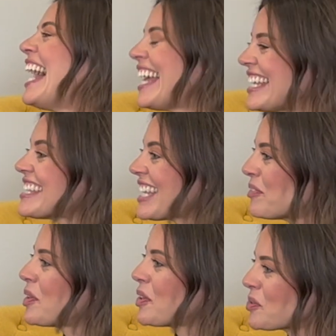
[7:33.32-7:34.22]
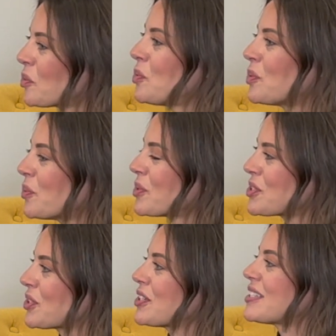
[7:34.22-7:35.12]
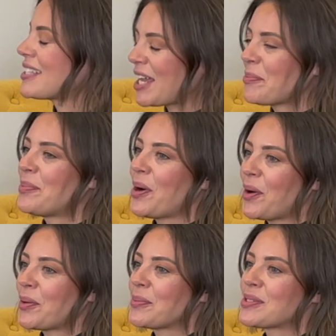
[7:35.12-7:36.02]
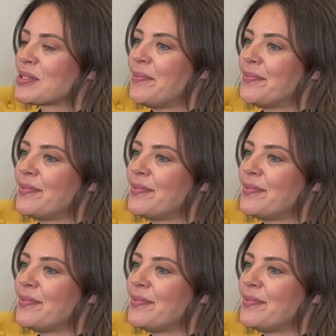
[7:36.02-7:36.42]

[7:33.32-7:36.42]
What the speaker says: And it's like one of those old orchard type homes.